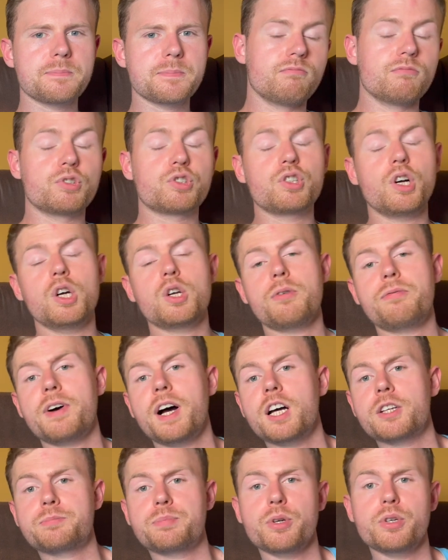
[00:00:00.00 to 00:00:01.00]
Started off
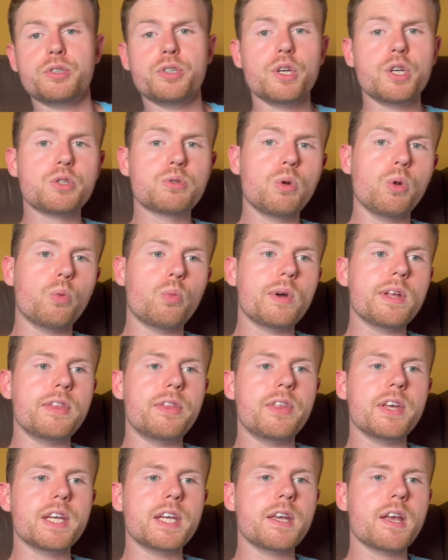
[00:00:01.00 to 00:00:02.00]
as per usual with
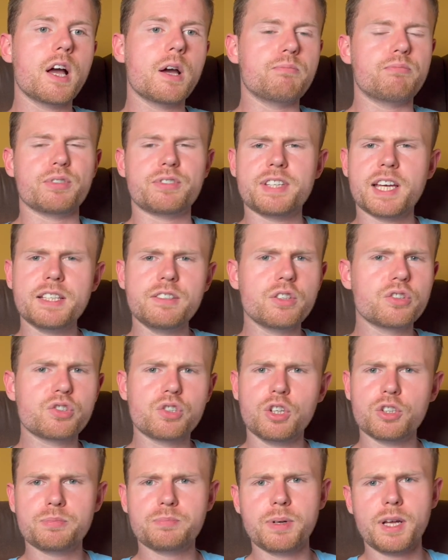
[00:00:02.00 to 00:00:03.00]
the uh, Pretenders
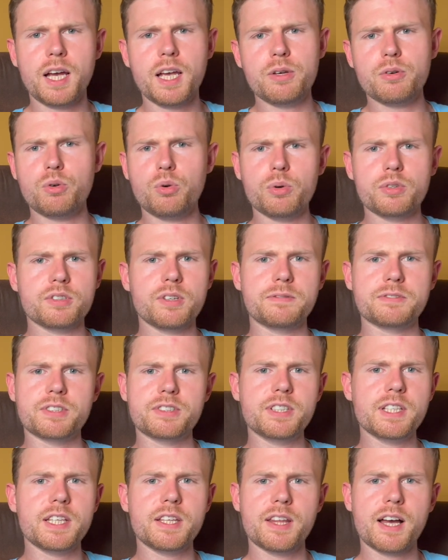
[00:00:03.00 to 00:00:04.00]
cosplay, always love to
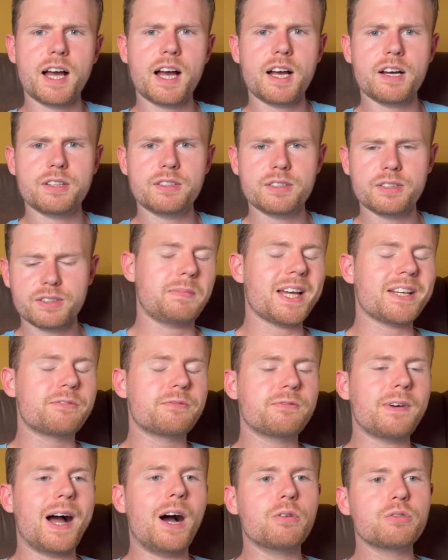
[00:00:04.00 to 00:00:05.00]
see that. They'd
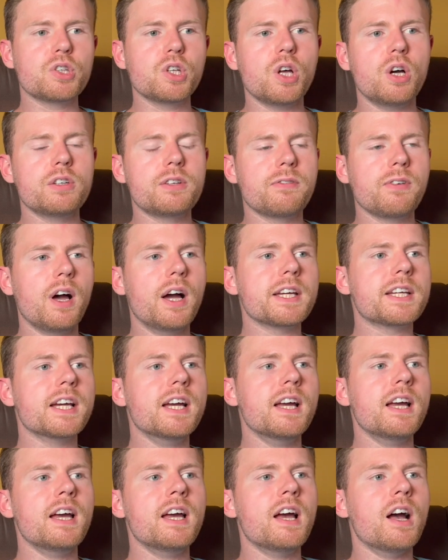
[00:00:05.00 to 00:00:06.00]
found a load of like
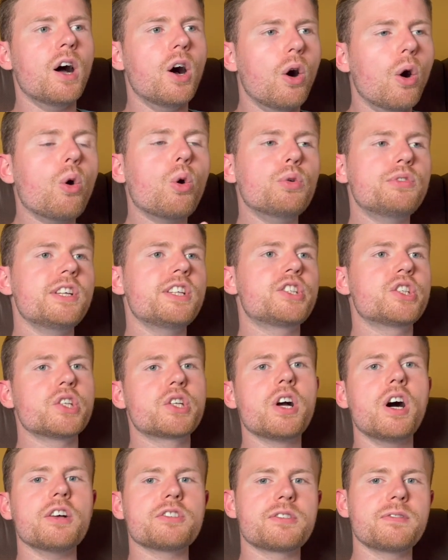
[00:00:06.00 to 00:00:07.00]
audition
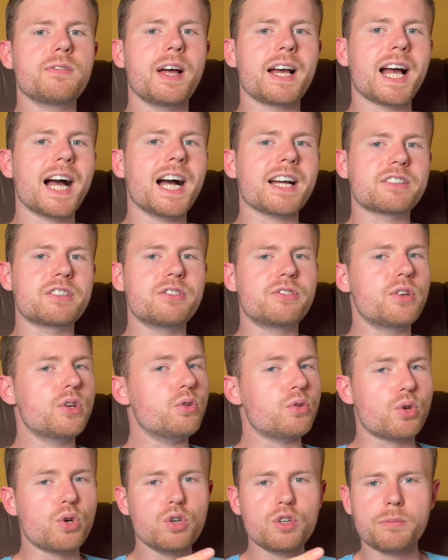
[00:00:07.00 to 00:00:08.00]
cuts of like actors who
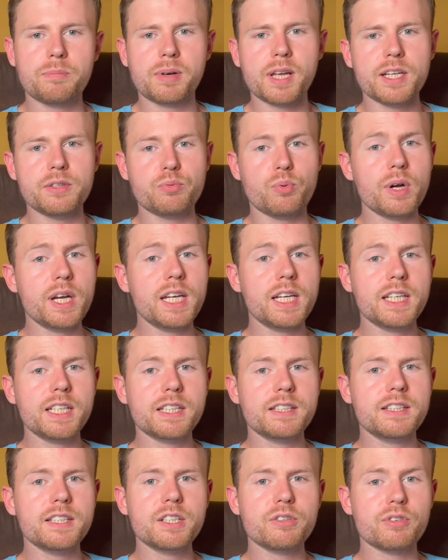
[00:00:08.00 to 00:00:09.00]
could have played Wheelie
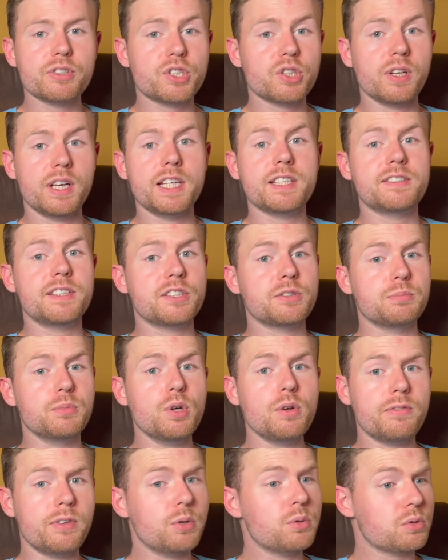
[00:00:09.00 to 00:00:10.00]
in the original eighty-six
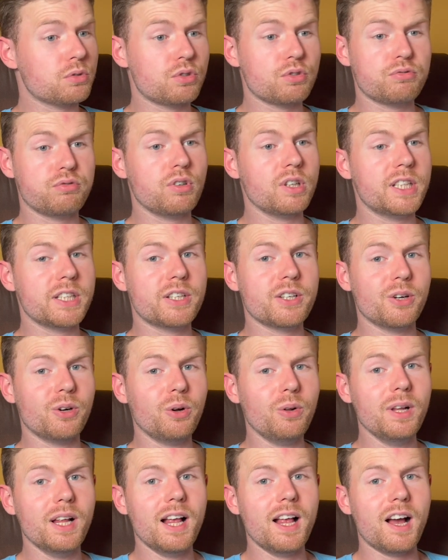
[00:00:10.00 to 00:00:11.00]
movie, which was really
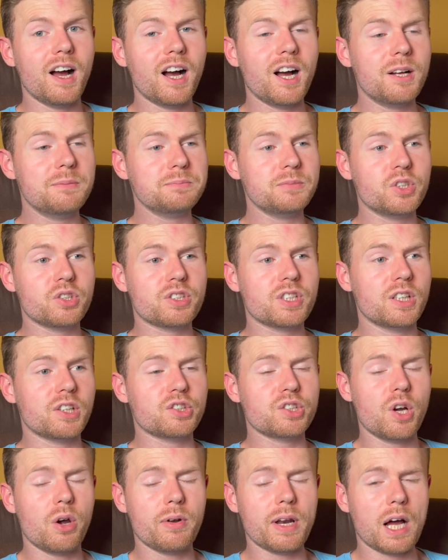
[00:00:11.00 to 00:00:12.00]
cool. And um, it's kind of
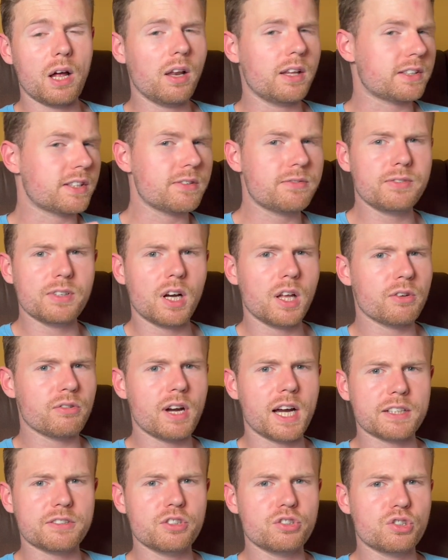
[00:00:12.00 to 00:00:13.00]
showing how like different other
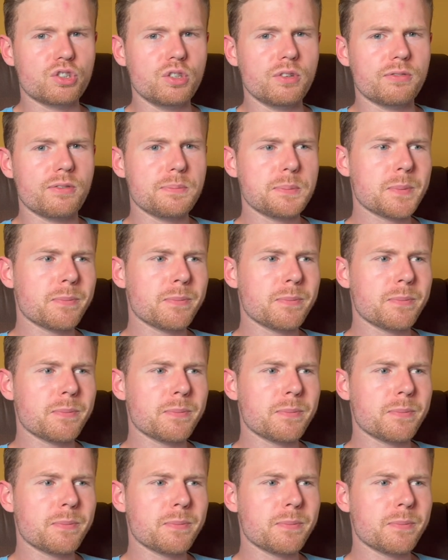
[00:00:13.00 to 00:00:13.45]
actors could have